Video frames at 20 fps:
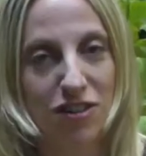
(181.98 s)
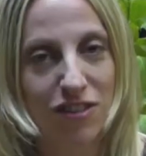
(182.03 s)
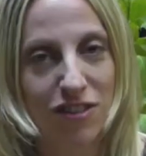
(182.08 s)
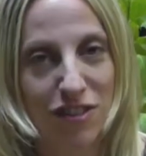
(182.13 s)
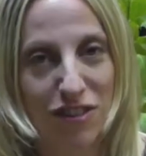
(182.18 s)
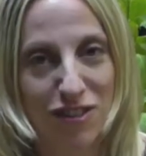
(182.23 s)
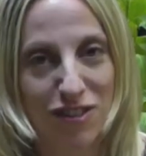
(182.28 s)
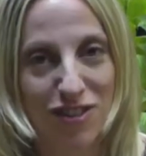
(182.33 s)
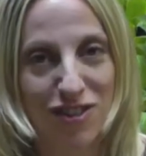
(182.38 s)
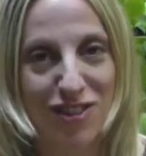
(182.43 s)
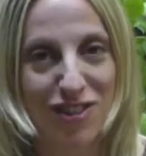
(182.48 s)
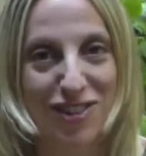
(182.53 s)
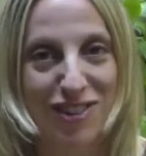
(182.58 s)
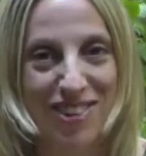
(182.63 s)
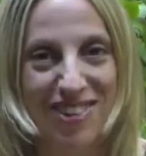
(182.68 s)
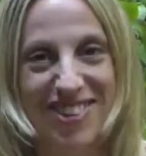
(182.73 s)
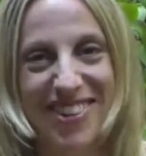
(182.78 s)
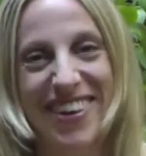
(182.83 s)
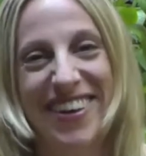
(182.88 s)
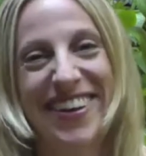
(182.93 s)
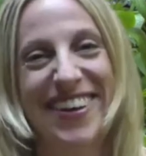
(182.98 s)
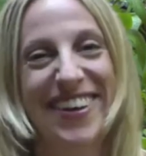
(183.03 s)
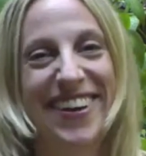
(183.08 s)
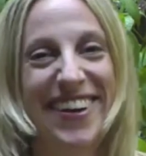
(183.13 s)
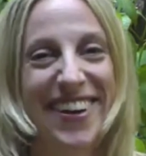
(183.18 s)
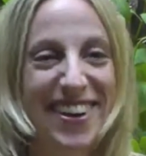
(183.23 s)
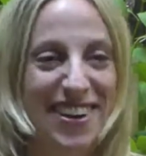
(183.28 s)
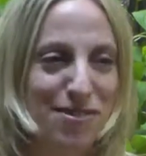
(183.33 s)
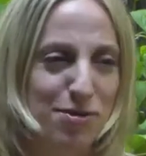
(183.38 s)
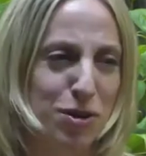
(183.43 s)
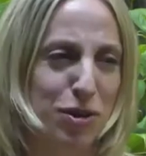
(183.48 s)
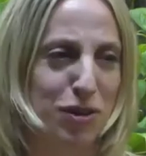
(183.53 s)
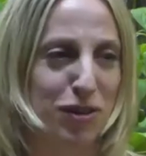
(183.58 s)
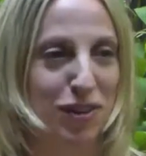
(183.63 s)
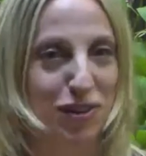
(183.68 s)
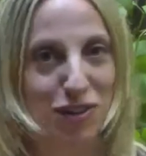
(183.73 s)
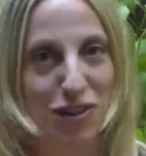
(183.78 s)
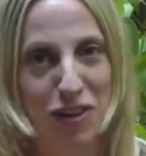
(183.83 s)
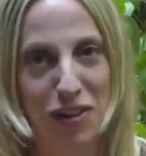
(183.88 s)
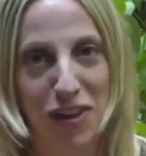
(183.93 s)
Sisters. We were a
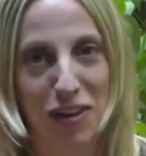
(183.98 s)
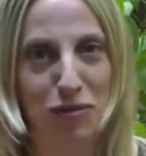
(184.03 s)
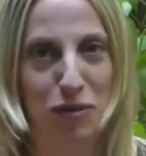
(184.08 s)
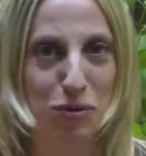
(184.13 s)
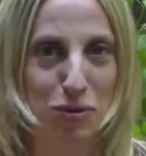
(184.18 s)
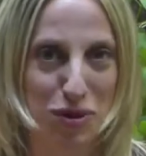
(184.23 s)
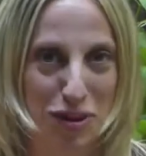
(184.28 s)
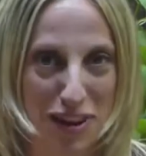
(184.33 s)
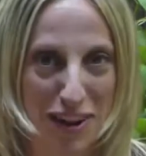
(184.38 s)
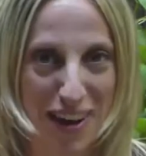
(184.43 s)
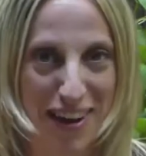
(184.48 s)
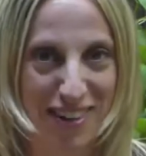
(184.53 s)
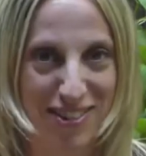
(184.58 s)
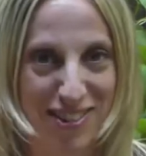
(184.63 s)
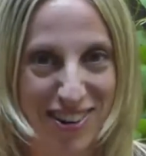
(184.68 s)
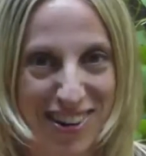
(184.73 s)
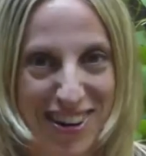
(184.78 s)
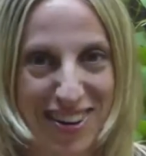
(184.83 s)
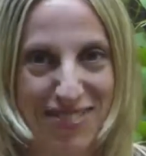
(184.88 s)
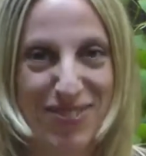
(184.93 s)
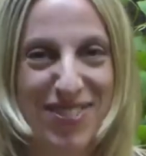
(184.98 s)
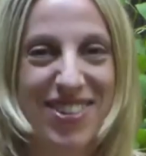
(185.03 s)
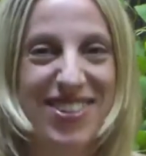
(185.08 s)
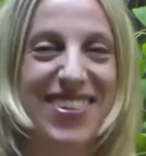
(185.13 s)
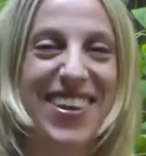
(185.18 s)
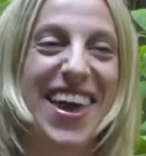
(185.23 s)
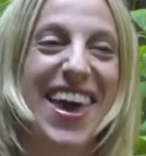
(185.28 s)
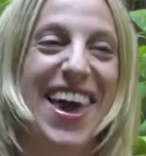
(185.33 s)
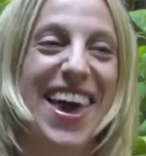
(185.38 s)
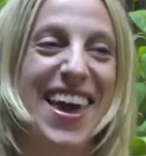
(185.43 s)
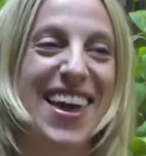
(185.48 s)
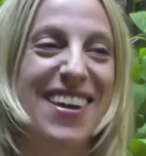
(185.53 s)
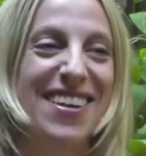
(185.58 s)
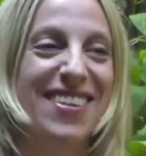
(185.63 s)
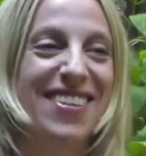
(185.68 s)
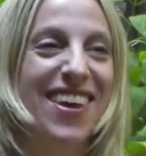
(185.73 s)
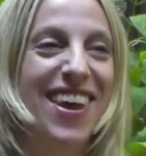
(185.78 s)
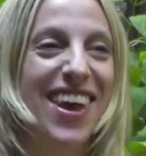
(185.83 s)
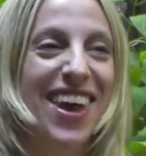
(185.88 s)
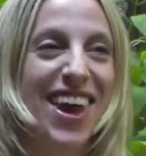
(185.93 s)
little clever with the acronyms,
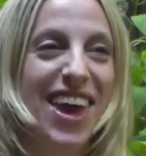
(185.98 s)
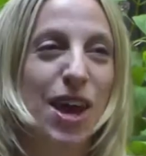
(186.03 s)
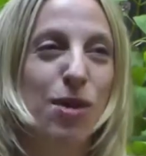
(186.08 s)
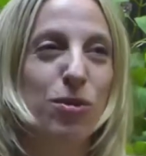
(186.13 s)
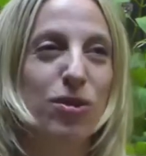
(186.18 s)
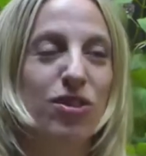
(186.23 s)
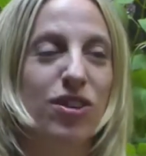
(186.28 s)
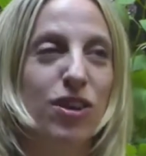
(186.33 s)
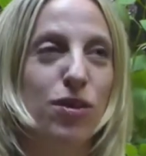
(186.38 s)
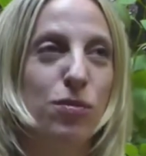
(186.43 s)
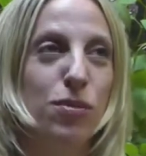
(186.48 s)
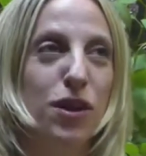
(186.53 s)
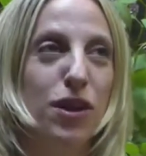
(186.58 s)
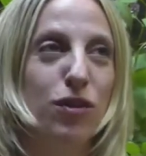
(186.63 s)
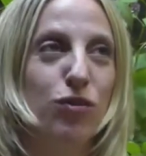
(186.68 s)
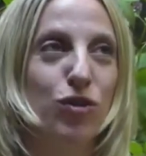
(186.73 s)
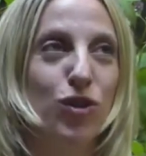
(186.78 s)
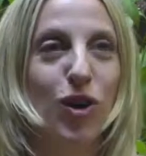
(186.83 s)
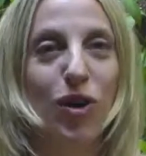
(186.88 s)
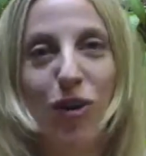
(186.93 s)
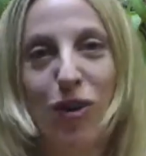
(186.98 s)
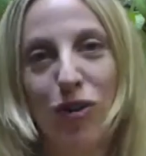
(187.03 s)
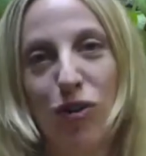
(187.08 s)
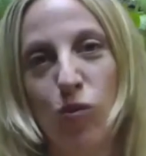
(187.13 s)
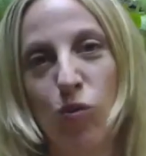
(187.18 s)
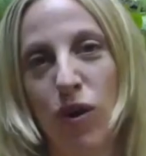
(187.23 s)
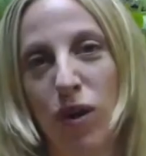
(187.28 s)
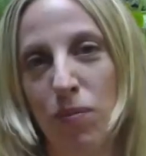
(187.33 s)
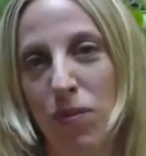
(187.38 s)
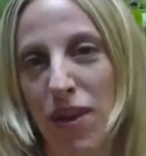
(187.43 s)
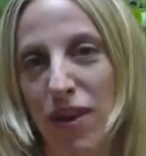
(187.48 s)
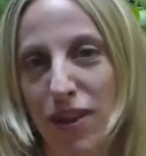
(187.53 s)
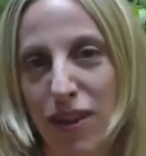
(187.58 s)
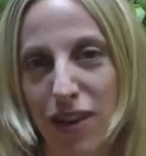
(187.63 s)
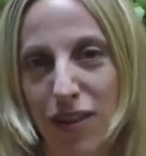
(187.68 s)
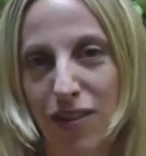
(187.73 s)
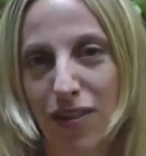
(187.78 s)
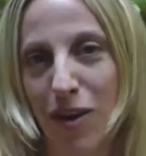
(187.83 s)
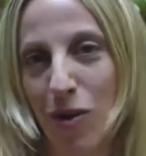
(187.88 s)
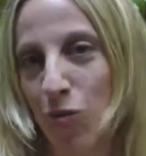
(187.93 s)
and it was going to be for all the
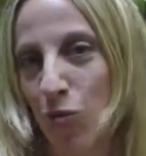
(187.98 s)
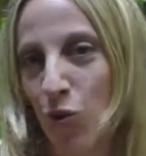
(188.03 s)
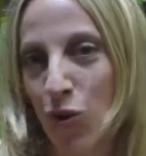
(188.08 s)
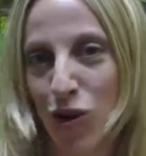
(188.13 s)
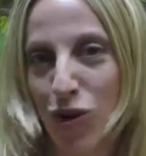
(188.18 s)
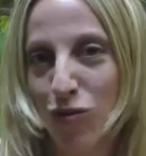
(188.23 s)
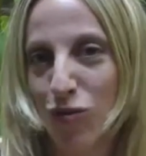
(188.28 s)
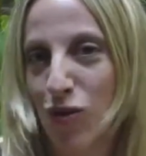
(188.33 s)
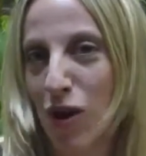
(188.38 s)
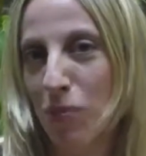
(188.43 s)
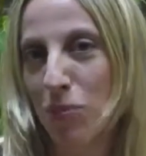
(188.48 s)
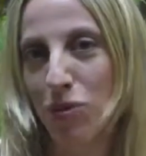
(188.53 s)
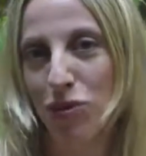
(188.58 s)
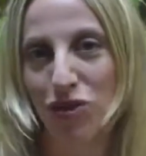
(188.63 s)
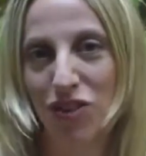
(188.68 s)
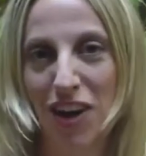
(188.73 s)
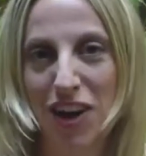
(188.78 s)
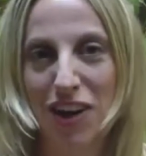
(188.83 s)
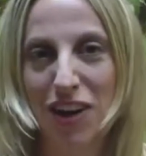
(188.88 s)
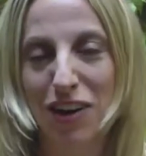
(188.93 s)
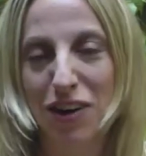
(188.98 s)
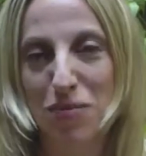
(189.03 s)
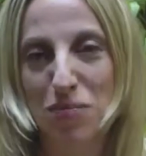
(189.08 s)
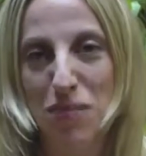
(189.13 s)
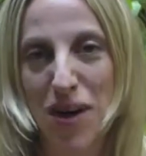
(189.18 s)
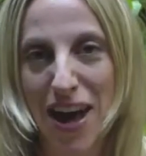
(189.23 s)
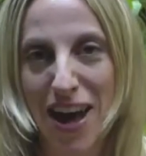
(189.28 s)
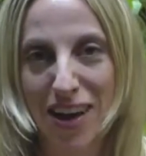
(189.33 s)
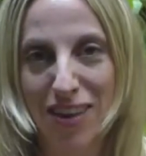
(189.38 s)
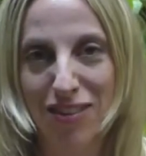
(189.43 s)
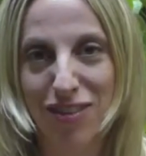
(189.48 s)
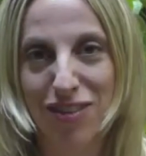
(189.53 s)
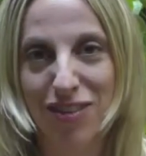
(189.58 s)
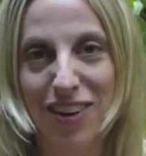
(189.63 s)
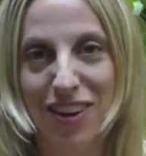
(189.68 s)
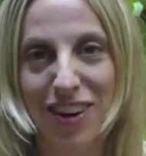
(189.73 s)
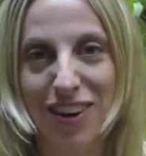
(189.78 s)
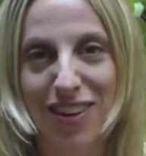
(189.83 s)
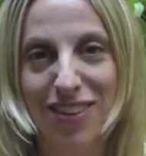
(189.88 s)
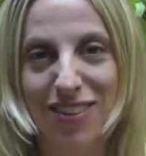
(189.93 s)
women that weren't represented in
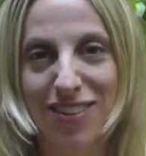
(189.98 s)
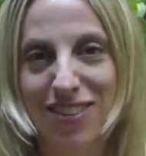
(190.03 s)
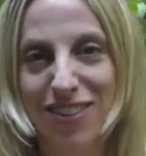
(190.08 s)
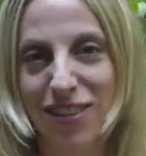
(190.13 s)
magazines.